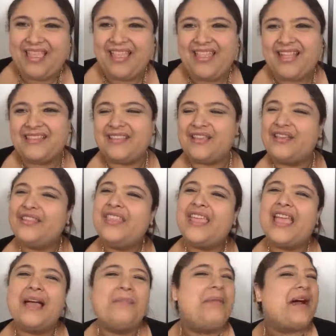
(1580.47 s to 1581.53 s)
That's a good
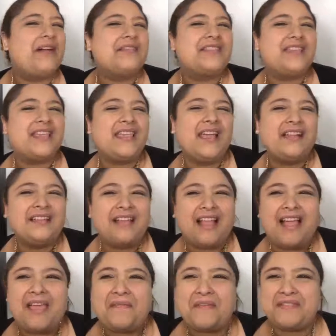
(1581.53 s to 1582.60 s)
thing about TL
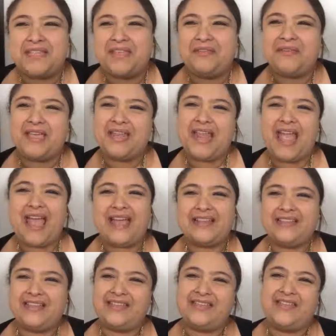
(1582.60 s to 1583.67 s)
Live is that you can
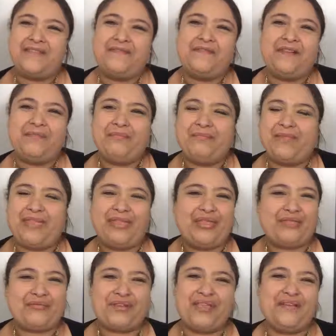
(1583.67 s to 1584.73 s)
access it from like
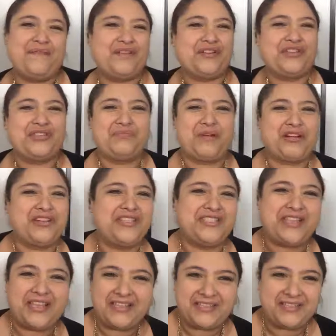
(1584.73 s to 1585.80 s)
3 of your smart
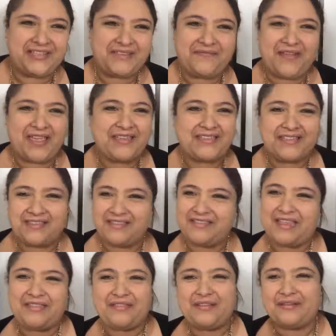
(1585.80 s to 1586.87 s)
devices,
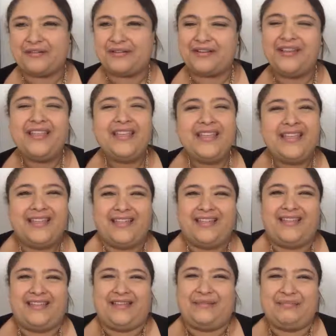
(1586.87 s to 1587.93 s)
either your
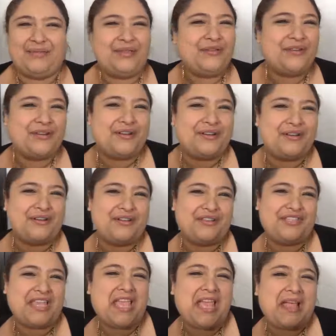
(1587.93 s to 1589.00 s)
computer,
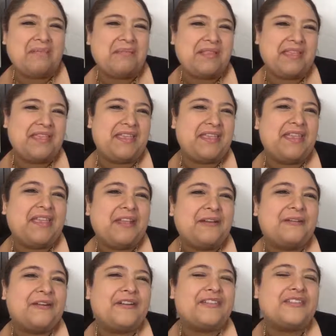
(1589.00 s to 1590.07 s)
tablet,
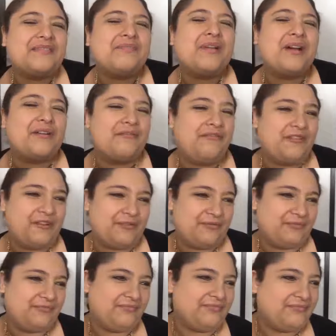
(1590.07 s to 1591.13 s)
or
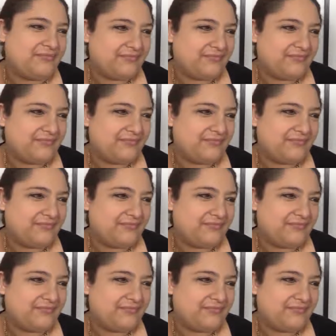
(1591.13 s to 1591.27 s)
smartphone.